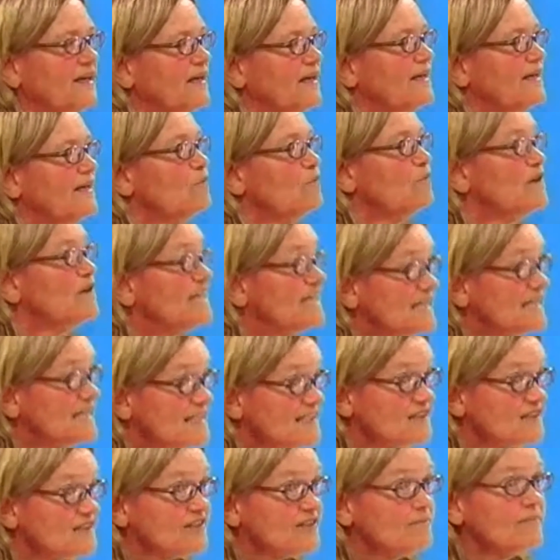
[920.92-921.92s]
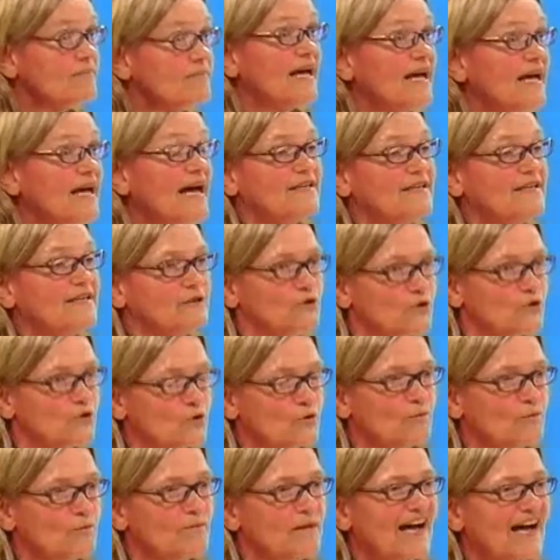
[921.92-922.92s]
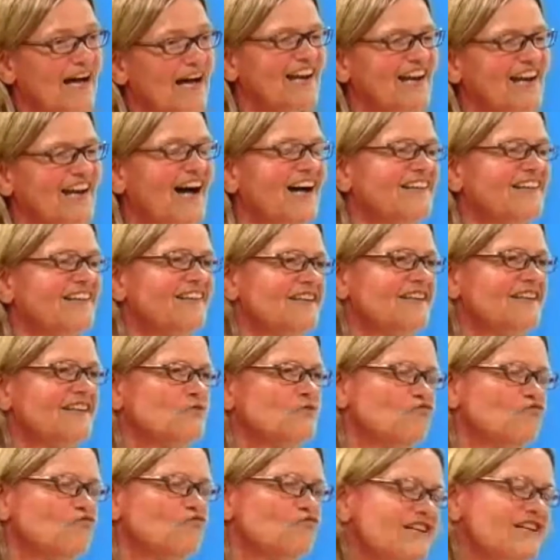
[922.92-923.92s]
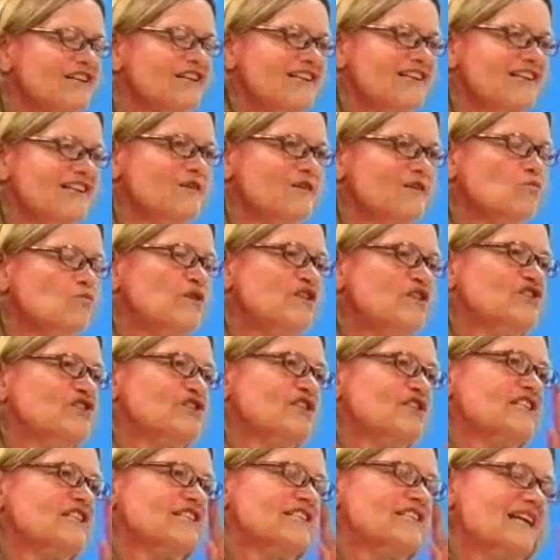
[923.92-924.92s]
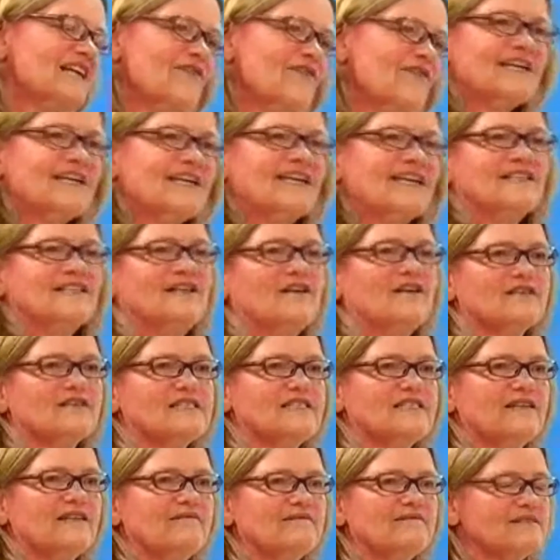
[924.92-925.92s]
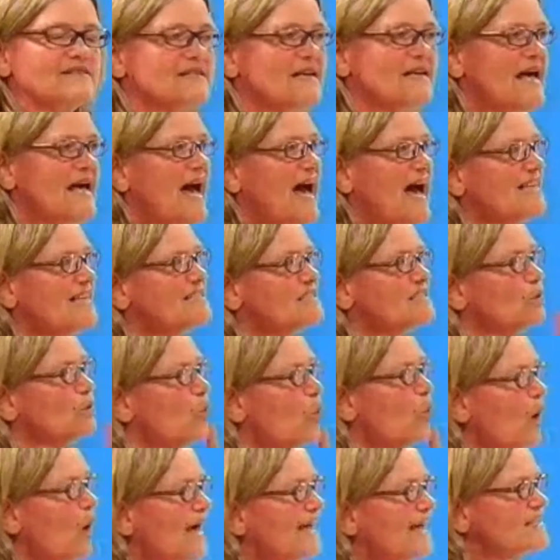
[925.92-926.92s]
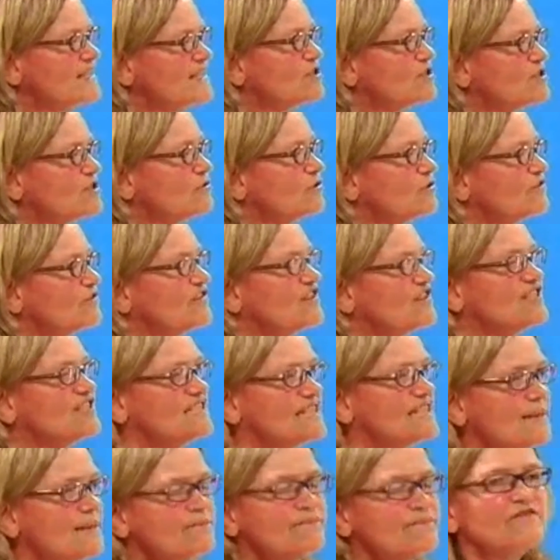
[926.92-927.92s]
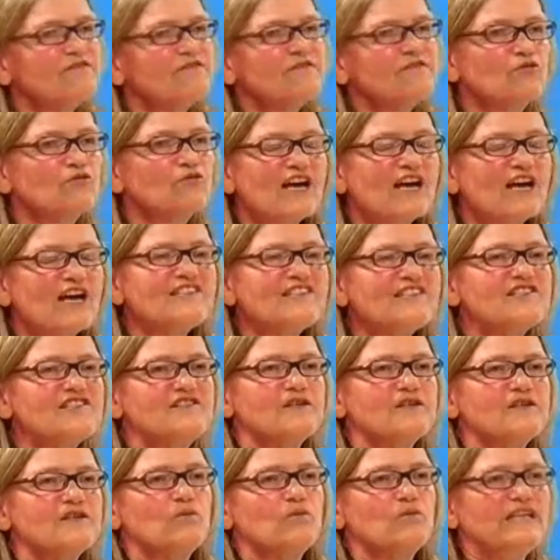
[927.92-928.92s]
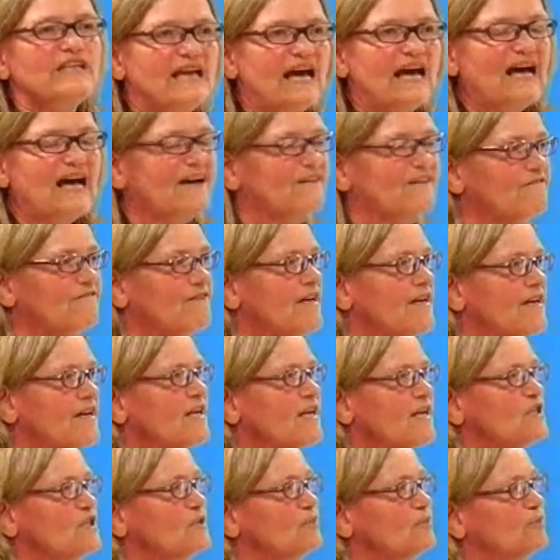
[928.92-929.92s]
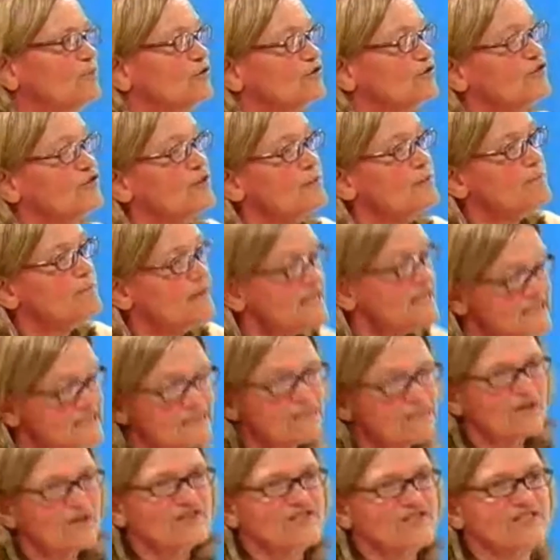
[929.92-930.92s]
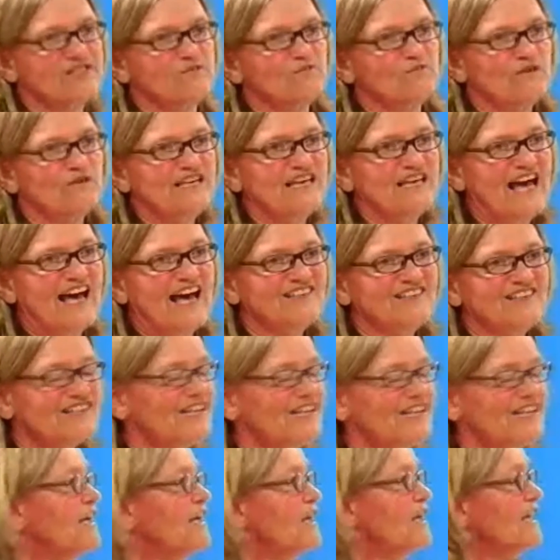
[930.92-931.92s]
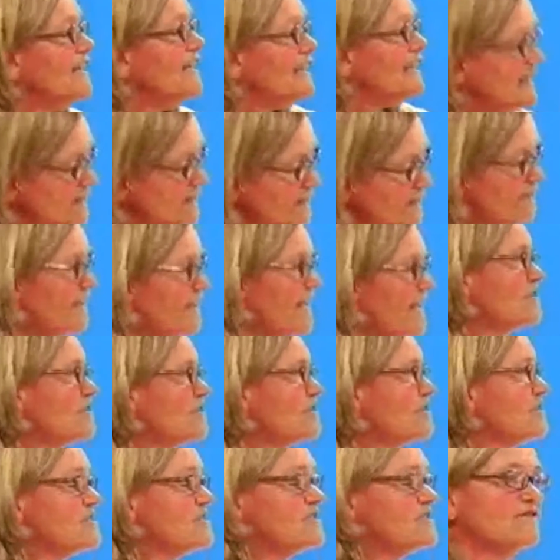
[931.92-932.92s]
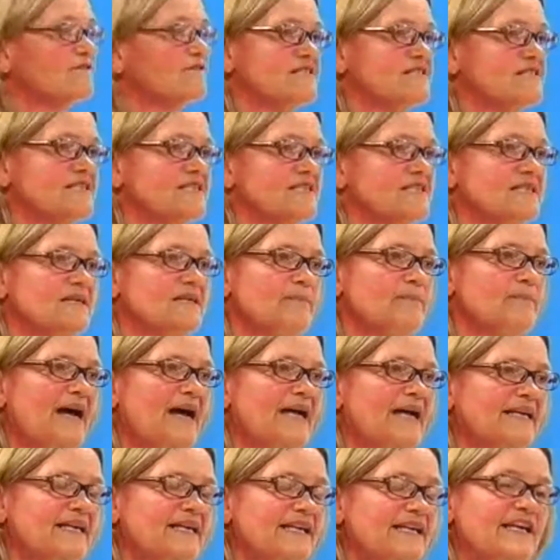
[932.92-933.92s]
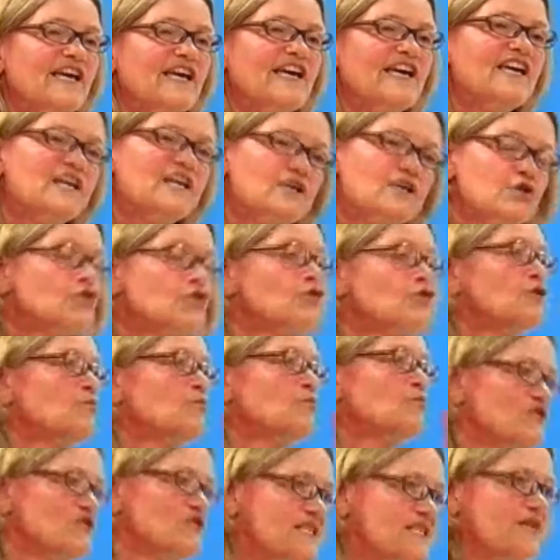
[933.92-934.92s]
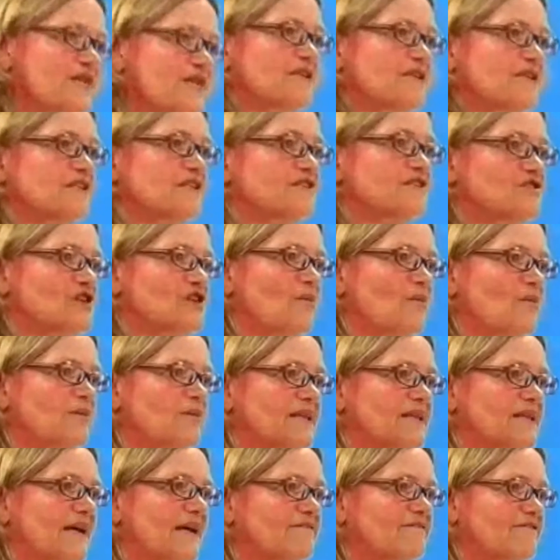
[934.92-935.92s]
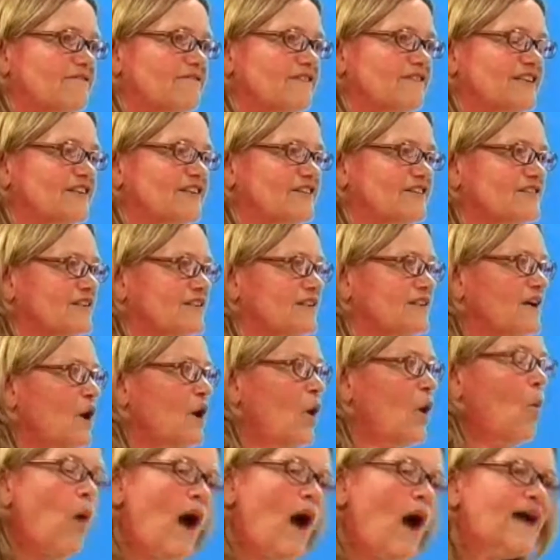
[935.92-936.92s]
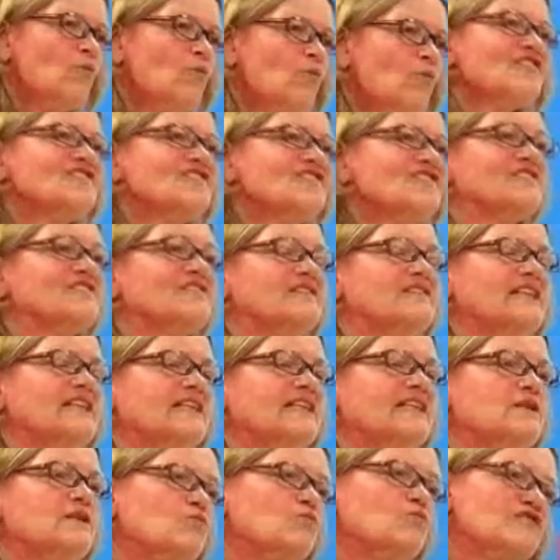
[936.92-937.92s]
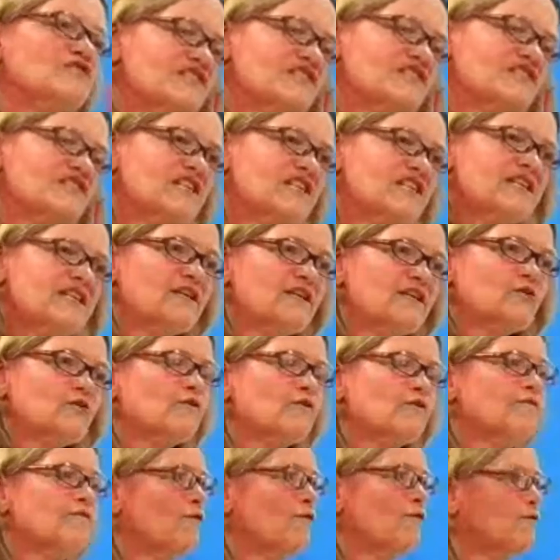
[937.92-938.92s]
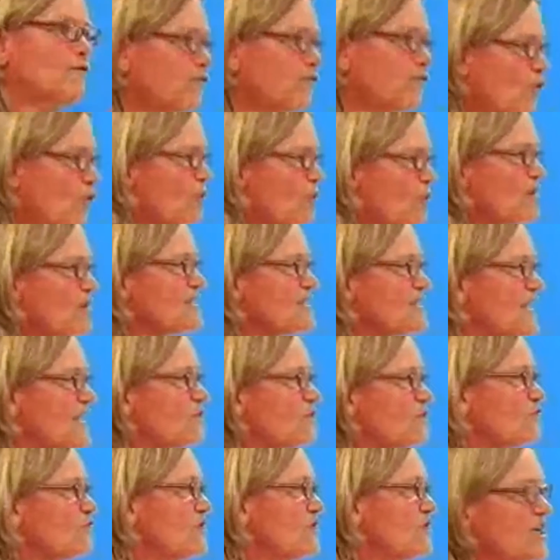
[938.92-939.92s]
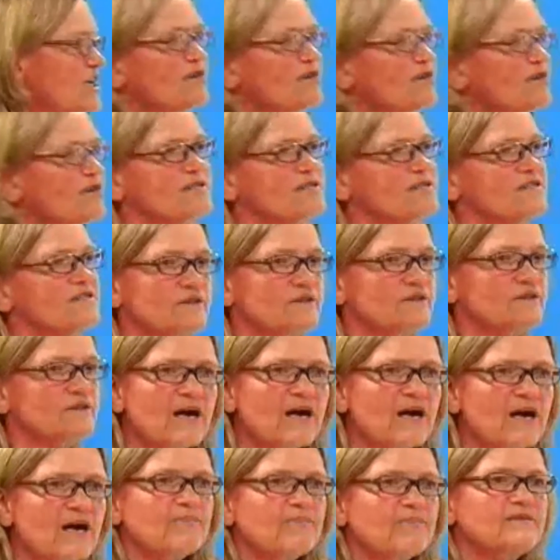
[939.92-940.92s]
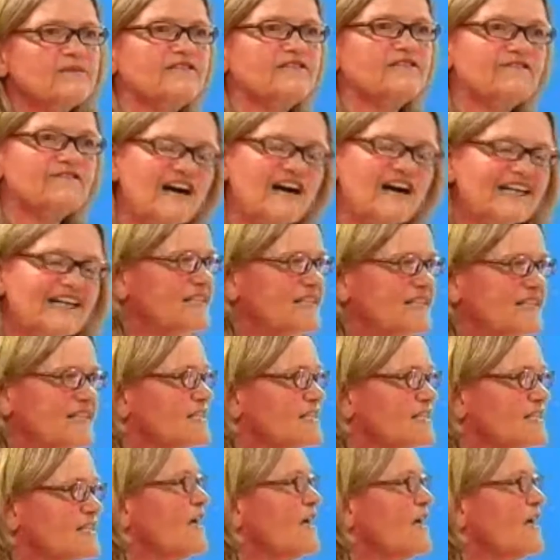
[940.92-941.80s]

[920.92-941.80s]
We needed him at home. And I think we should interrogate ourselves as to why it took the depth of the crisis that we have to put the best person we had in financial services and in banking into the most serious job in that field. Why was it that it was a sinecure for former Secretary-Generals of the Department of Finance